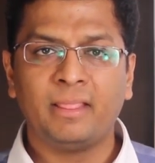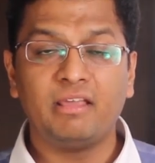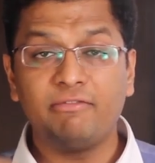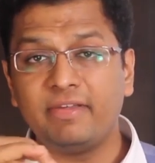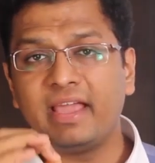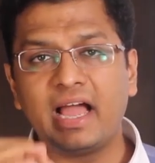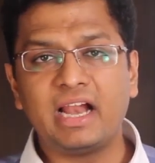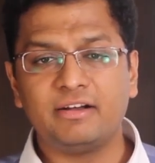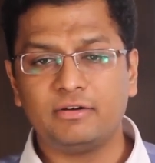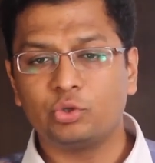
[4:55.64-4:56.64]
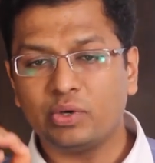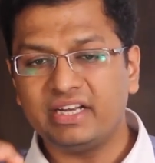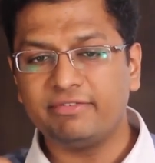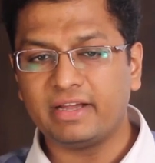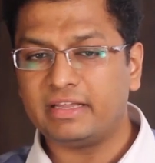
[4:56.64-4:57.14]
If we add
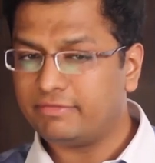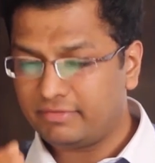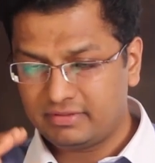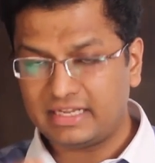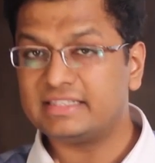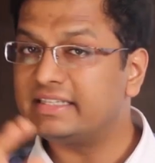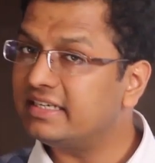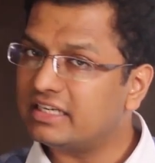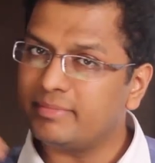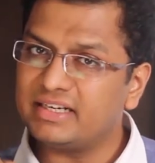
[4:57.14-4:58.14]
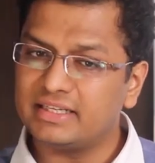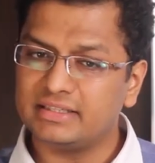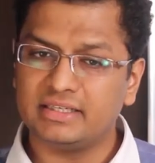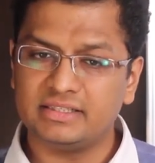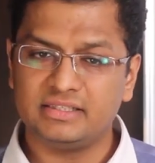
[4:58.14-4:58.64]
25, that is the increment that
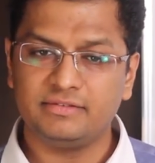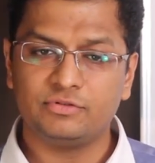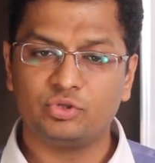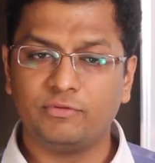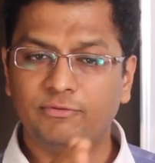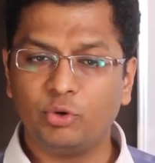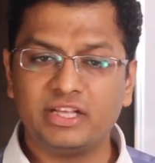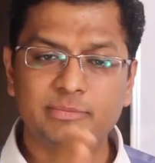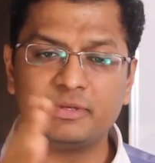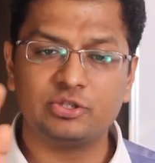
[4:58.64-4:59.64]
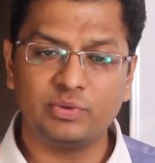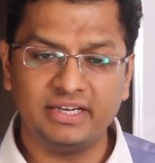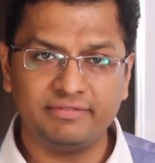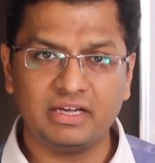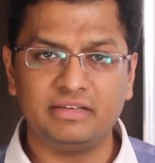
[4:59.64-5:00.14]
they receive. So, 4x plus
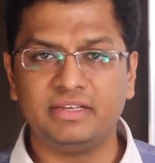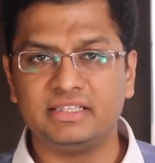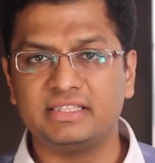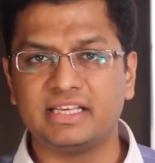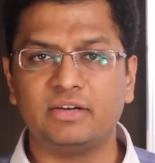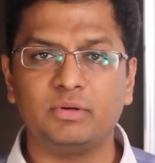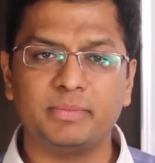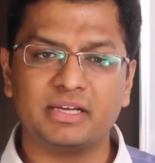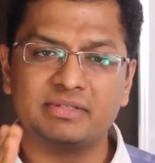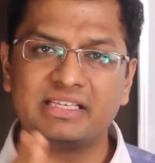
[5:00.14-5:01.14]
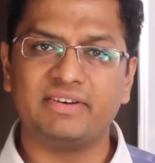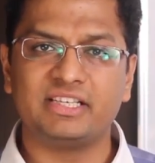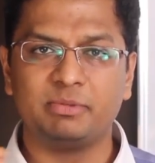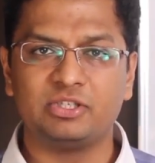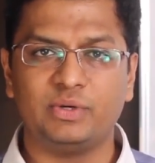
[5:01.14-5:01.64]
25 and the second one becomes
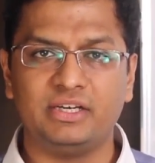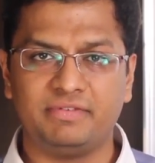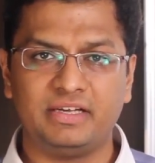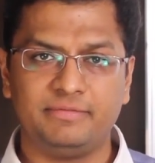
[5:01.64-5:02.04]
7x plus 25.